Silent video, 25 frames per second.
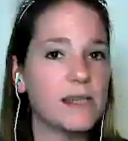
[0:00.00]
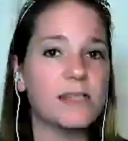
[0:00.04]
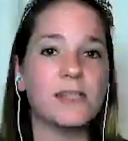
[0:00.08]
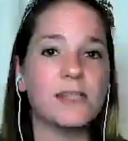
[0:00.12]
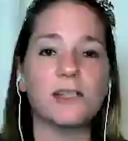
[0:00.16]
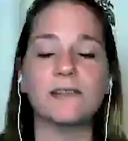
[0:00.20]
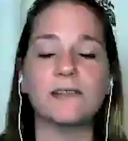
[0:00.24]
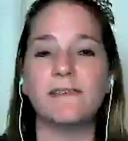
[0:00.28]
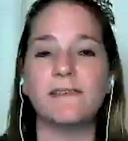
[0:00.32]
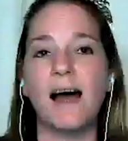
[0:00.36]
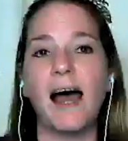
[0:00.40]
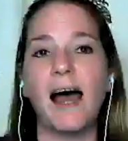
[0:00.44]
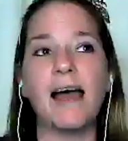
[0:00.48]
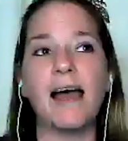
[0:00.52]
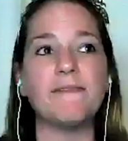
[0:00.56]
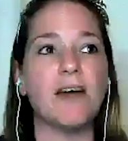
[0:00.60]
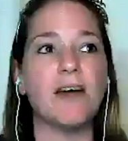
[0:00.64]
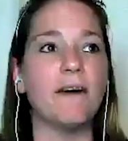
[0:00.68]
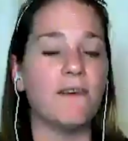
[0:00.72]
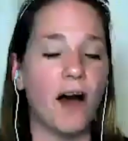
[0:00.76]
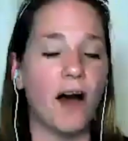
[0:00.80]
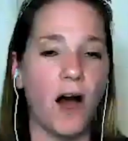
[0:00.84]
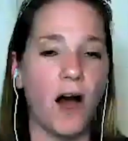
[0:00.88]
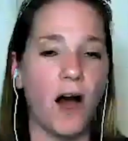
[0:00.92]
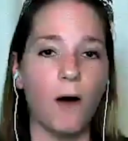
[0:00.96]
survived. I've
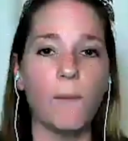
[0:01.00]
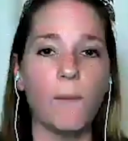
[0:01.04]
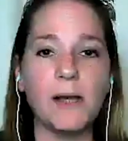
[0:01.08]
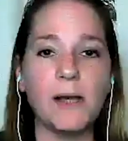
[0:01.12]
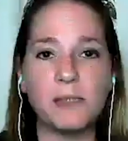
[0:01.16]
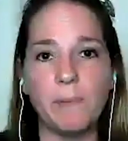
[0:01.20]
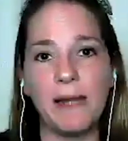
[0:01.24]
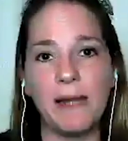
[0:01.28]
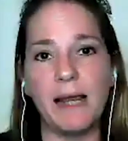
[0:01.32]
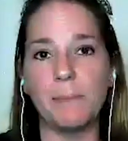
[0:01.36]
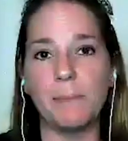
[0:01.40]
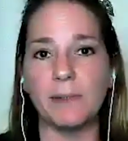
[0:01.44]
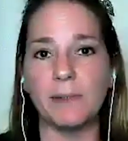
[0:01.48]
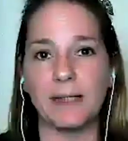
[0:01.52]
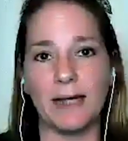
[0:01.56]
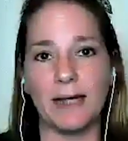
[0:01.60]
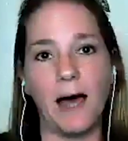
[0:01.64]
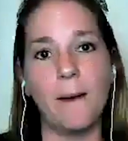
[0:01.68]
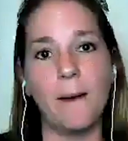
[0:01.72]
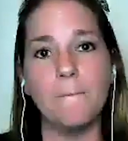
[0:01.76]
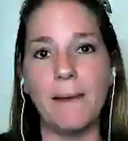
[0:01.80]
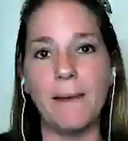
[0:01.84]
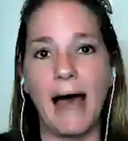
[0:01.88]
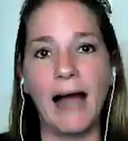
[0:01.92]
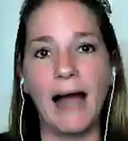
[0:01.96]
always been able to
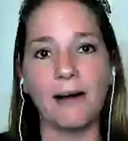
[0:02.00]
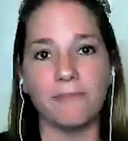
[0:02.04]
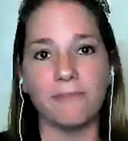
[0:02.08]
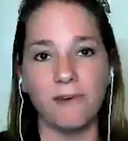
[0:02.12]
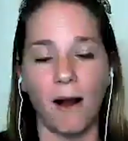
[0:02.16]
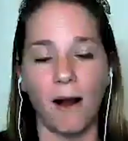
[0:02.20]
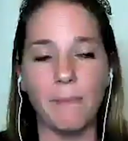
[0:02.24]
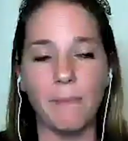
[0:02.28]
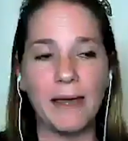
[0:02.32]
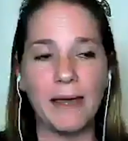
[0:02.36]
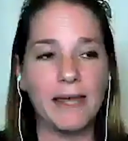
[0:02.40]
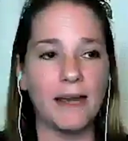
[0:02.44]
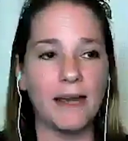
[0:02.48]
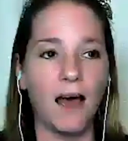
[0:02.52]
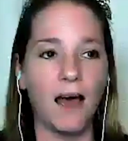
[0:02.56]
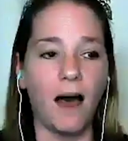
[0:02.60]
come back from it.